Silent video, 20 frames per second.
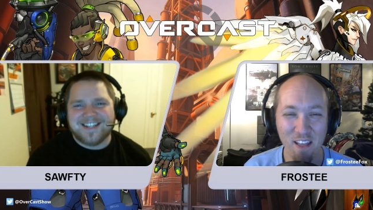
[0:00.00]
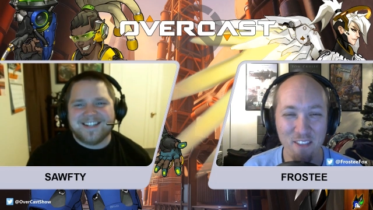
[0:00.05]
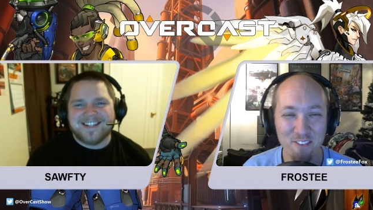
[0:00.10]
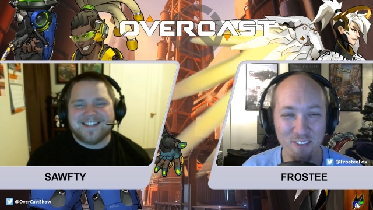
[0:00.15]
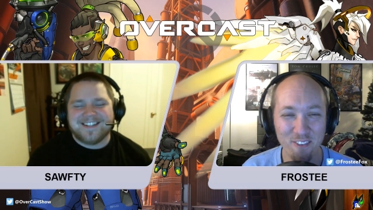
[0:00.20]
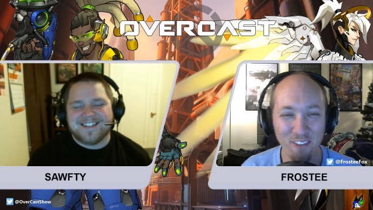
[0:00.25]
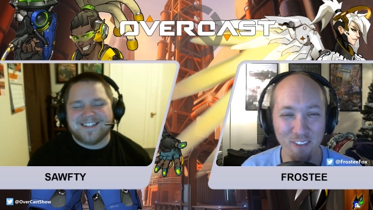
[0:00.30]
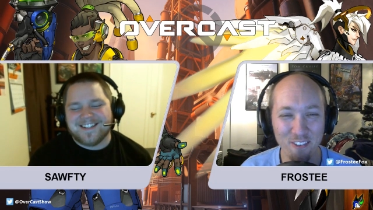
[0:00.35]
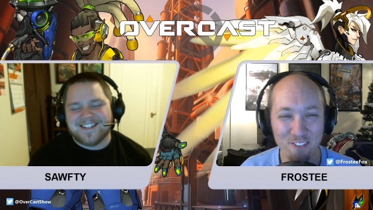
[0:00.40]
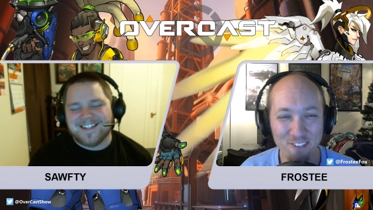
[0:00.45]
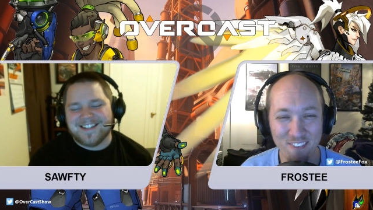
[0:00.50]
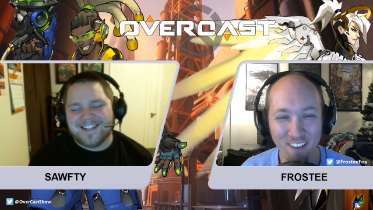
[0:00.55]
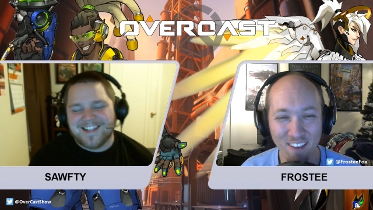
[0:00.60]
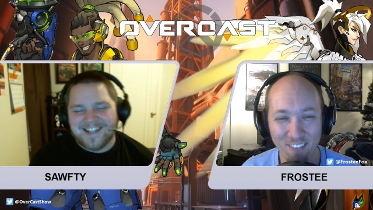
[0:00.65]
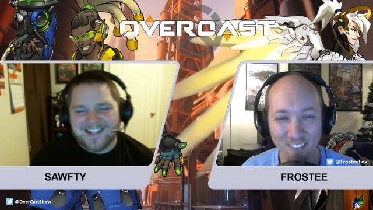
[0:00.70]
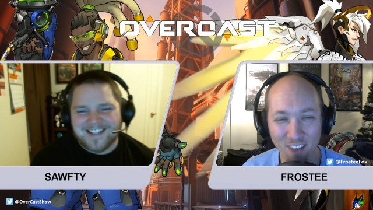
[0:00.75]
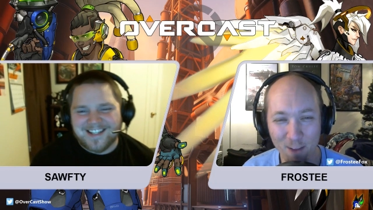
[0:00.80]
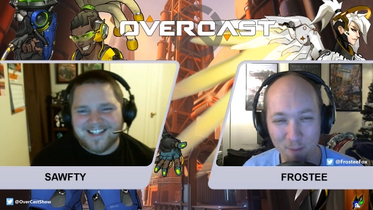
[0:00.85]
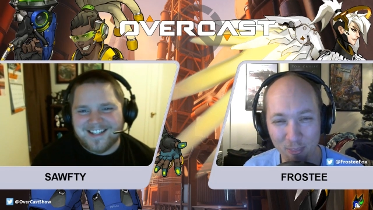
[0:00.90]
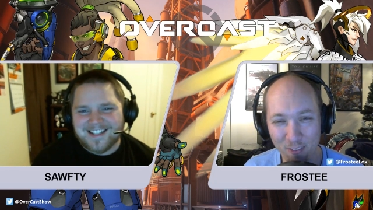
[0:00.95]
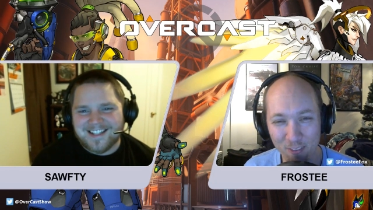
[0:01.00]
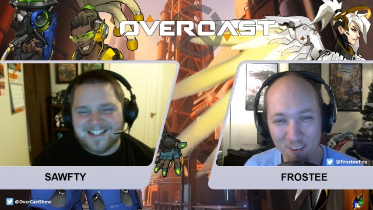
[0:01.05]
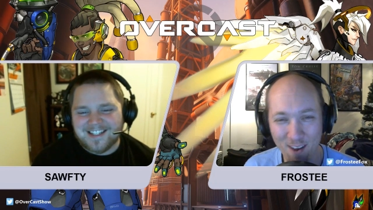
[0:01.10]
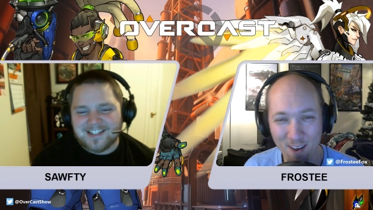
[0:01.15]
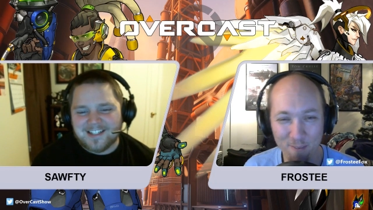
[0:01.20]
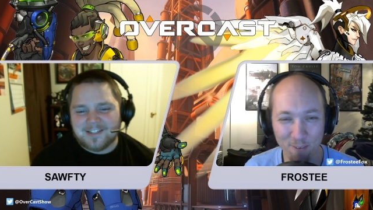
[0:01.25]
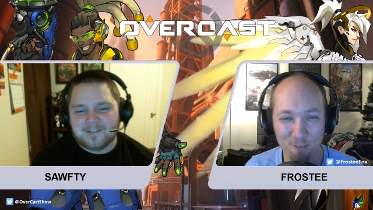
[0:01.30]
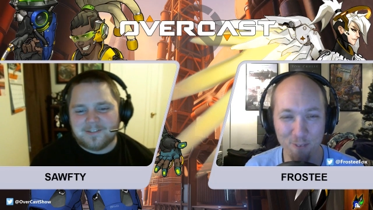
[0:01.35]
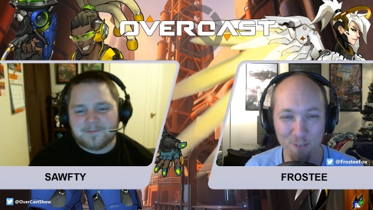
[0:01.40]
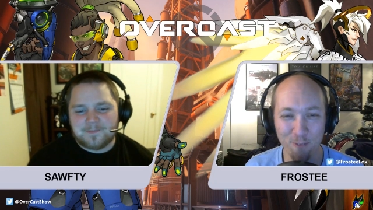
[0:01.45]
Speaker 1: so let's uh, talk about the topics
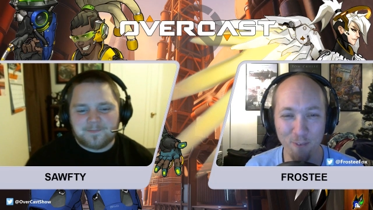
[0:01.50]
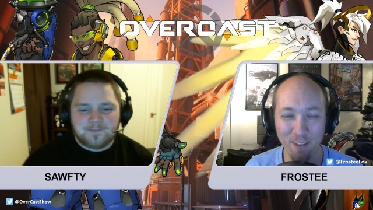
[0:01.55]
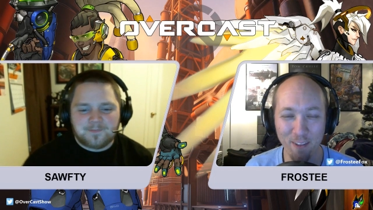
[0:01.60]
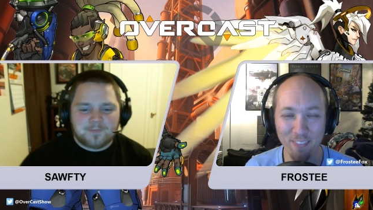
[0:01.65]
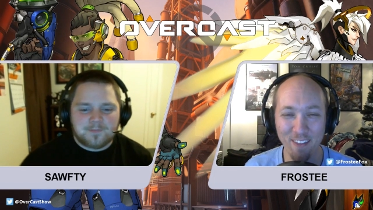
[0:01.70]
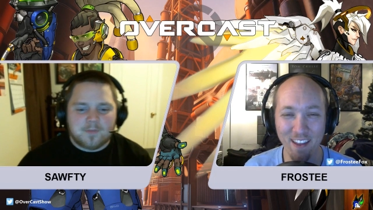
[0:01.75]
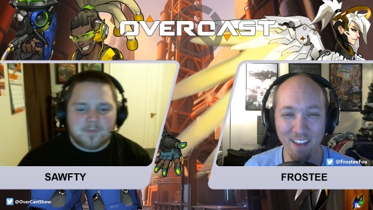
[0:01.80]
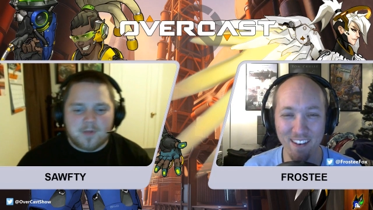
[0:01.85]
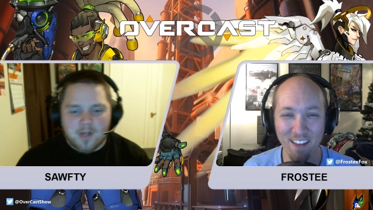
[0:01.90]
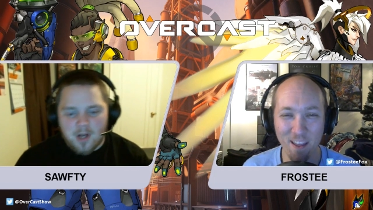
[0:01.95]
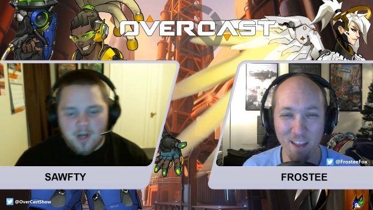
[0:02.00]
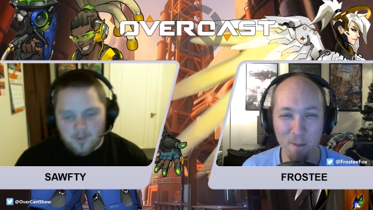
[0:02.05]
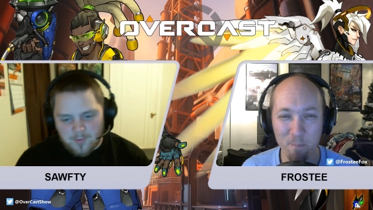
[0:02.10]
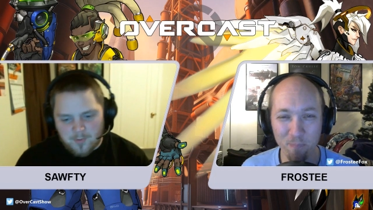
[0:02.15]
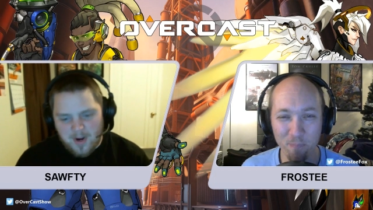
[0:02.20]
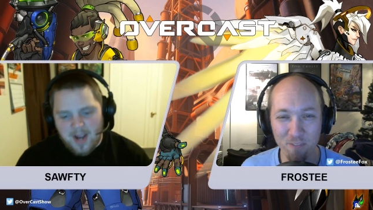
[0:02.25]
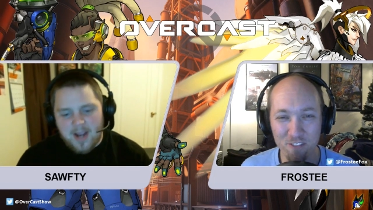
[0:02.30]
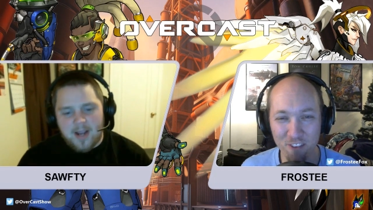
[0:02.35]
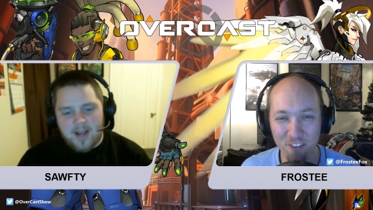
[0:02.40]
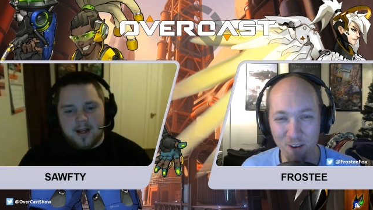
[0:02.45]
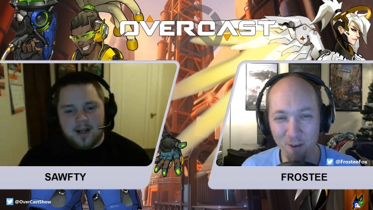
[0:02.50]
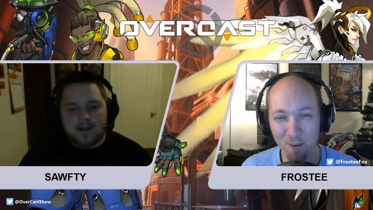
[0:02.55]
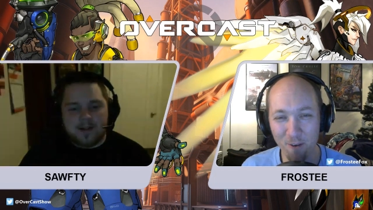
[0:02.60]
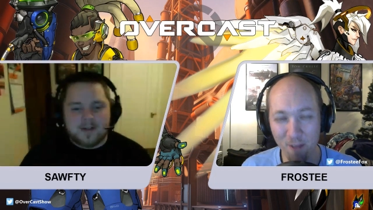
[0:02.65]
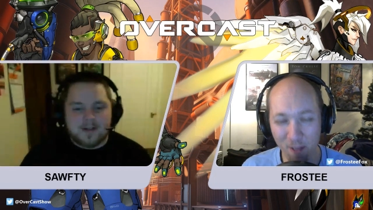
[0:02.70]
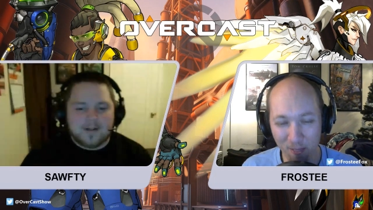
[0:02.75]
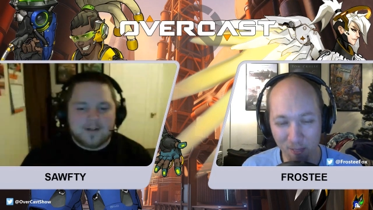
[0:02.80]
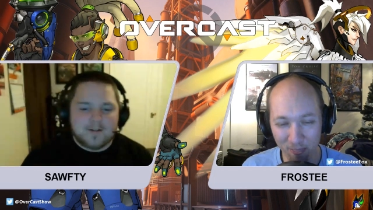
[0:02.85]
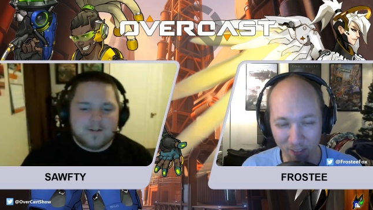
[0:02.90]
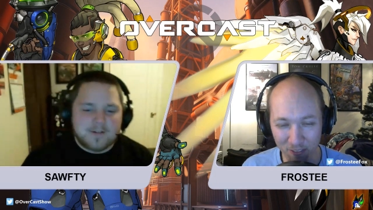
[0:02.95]
for the week then. All so
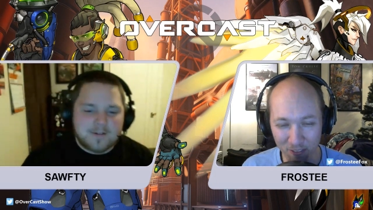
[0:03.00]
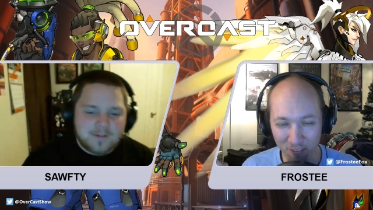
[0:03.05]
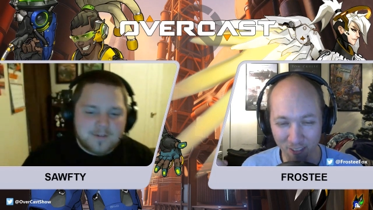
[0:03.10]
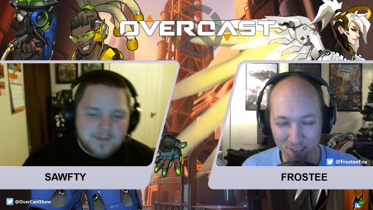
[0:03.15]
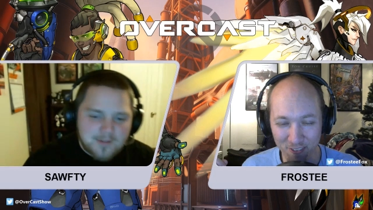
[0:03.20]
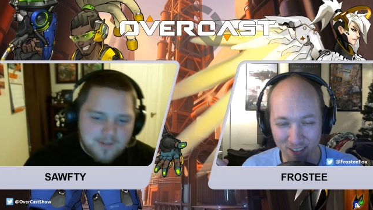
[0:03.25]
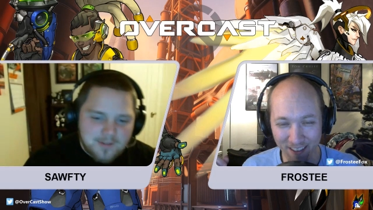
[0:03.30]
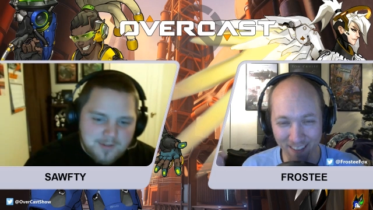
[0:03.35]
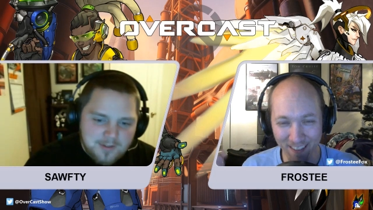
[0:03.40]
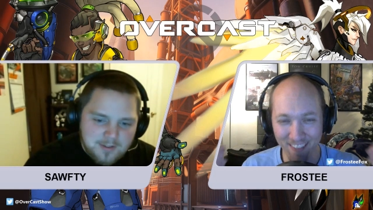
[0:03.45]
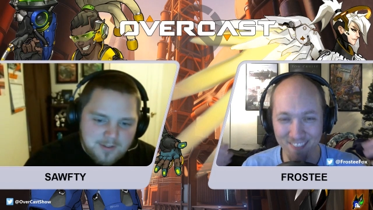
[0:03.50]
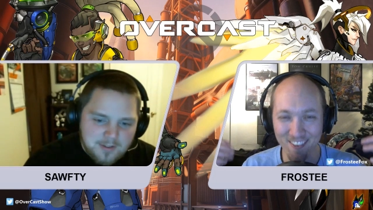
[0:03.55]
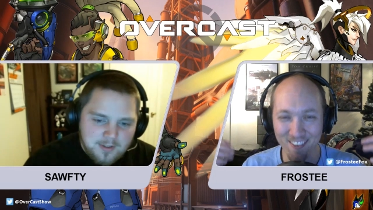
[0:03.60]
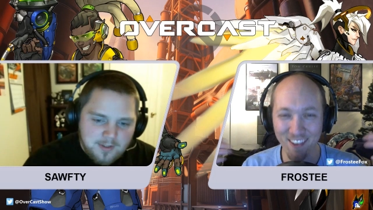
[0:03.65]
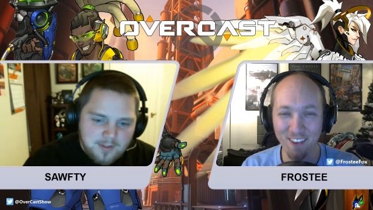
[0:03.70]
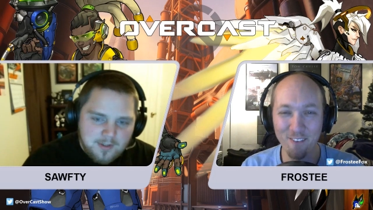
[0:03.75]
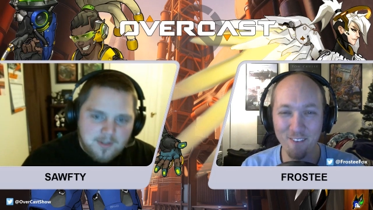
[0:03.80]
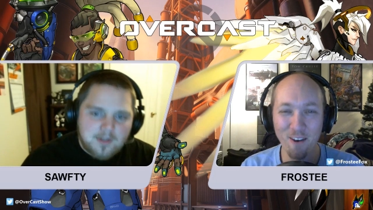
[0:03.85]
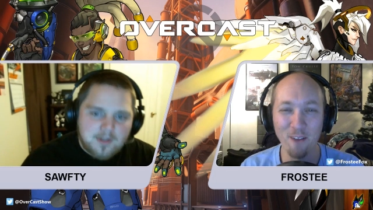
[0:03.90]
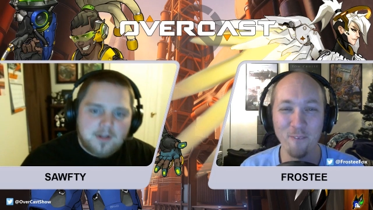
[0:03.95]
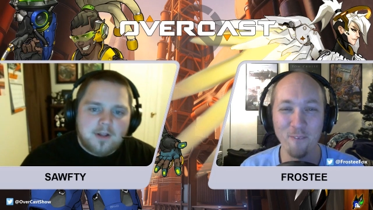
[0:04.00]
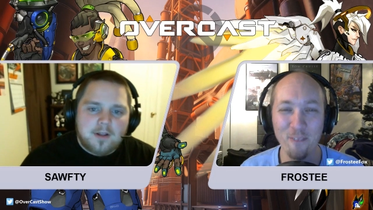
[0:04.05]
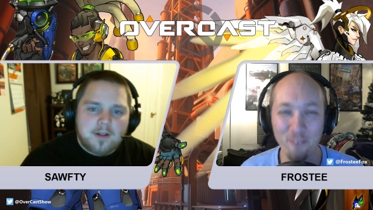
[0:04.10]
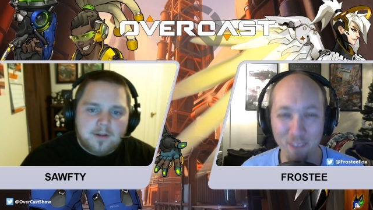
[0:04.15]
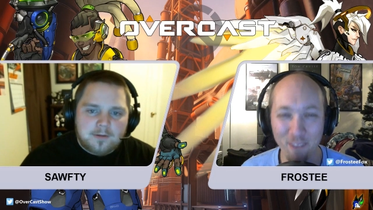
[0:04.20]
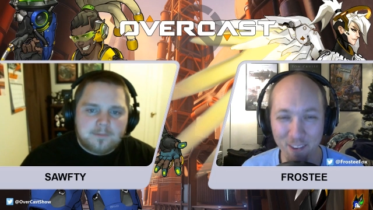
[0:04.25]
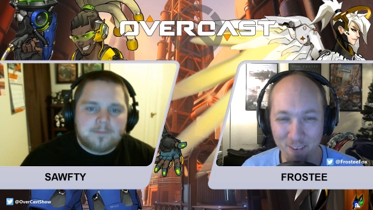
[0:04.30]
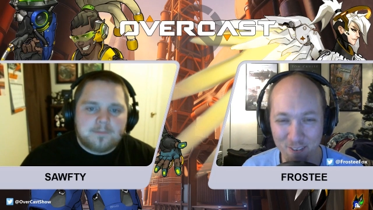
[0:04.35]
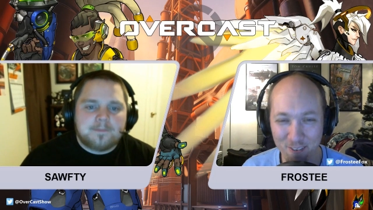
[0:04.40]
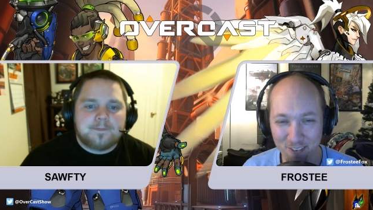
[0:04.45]
right. let's let's kind of continue on with what you
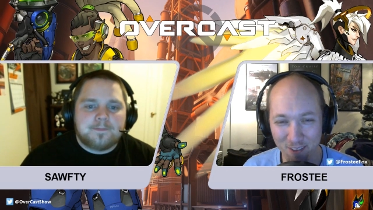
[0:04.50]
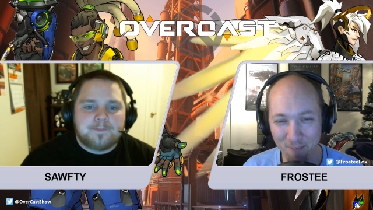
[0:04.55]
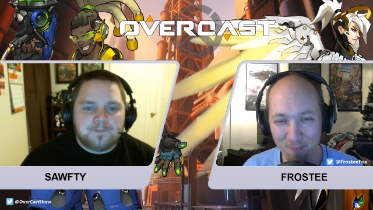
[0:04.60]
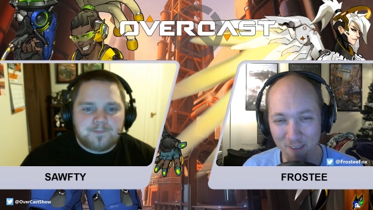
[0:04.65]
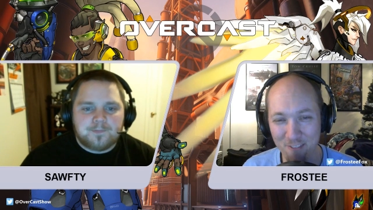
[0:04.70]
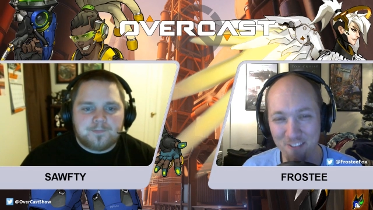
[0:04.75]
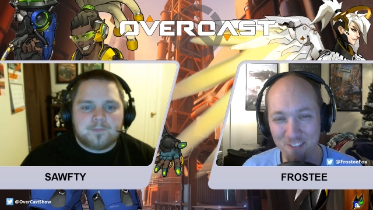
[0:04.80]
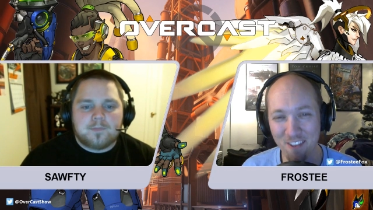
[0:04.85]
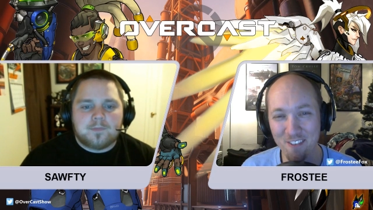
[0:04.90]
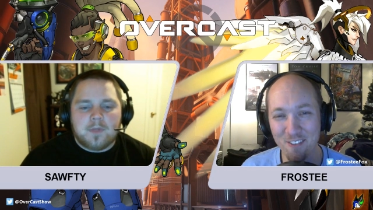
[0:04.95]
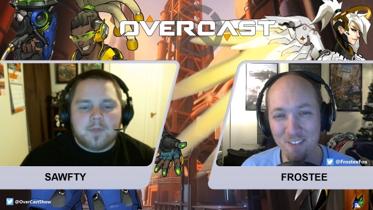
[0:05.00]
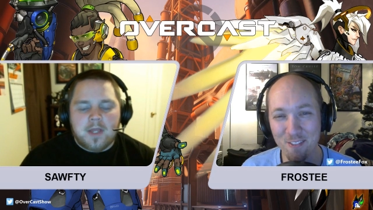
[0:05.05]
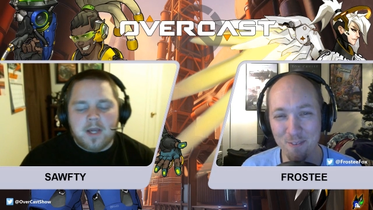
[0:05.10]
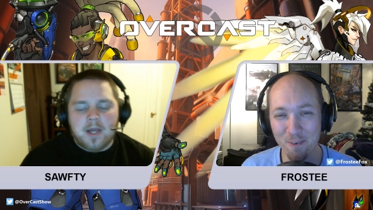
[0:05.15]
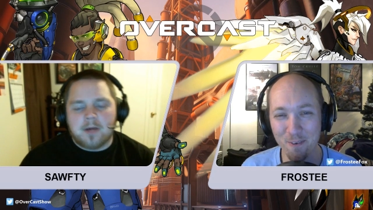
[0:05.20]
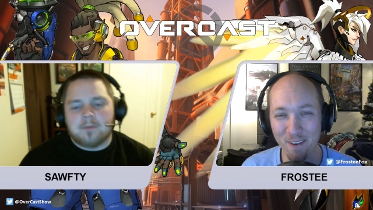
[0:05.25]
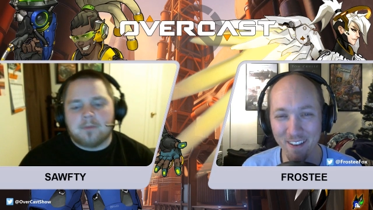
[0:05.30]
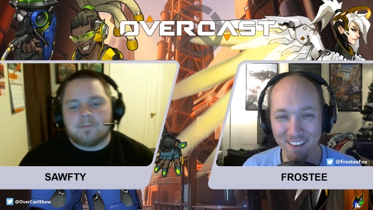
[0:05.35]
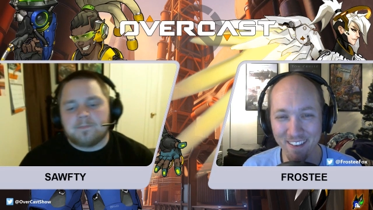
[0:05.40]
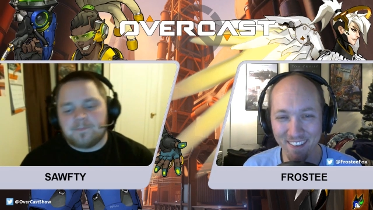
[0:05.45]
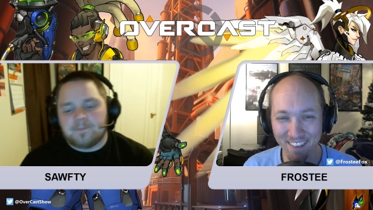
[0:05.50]
were saying about season three. Yeah.